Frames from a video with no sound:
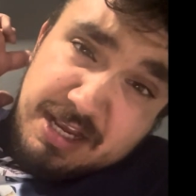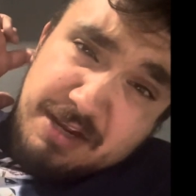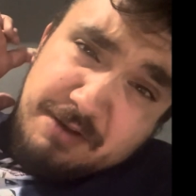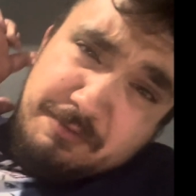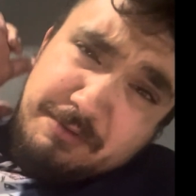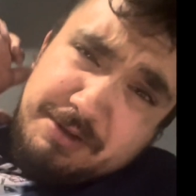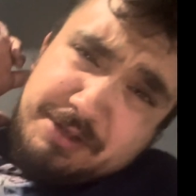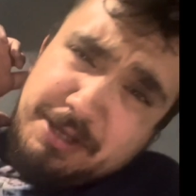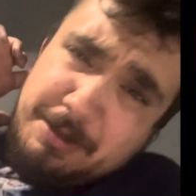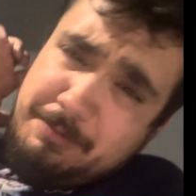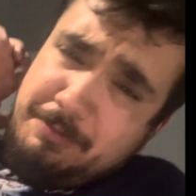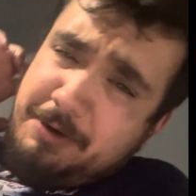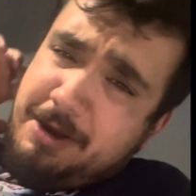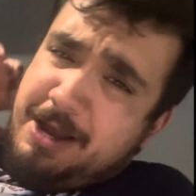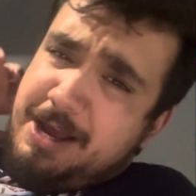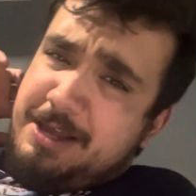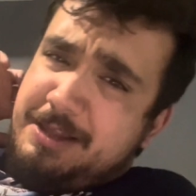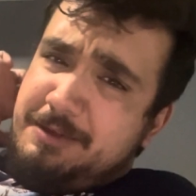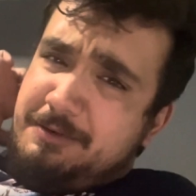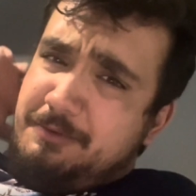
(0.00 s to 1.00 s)
What's up,
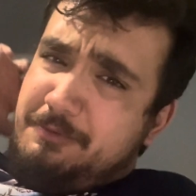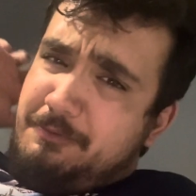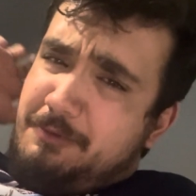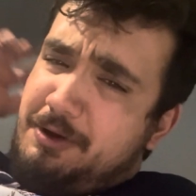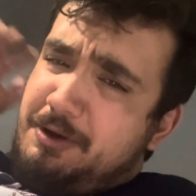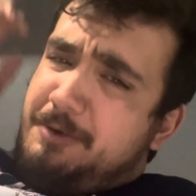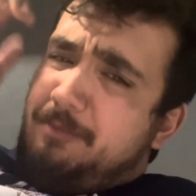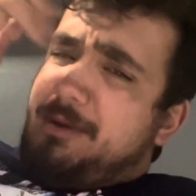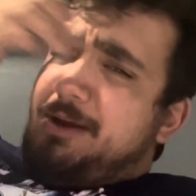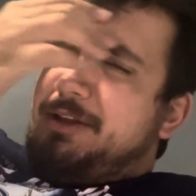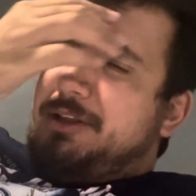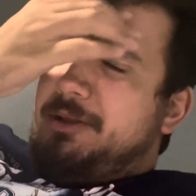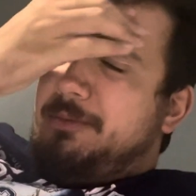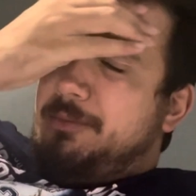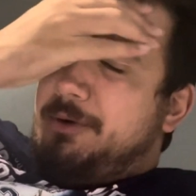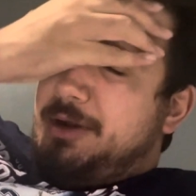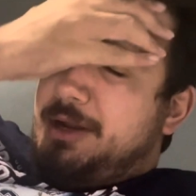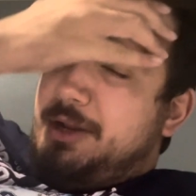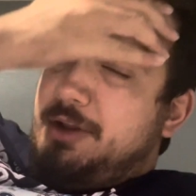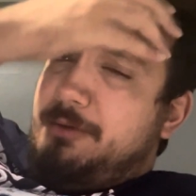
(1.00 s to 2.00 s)
guys? Welcome back to the
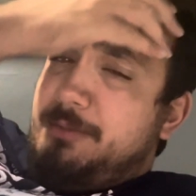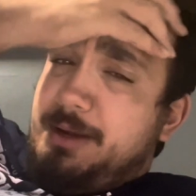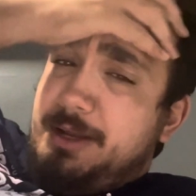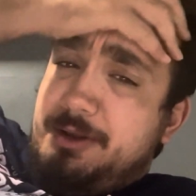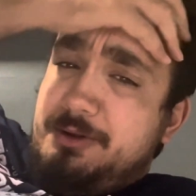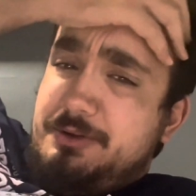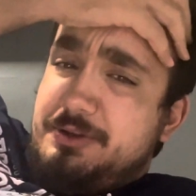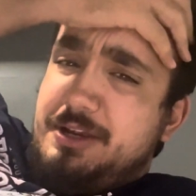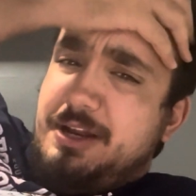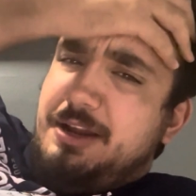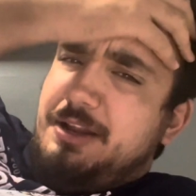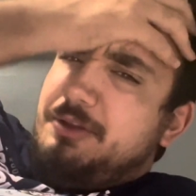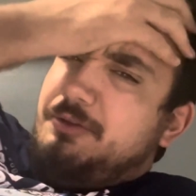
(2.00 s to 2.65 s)
Morning Nobody 2 channel.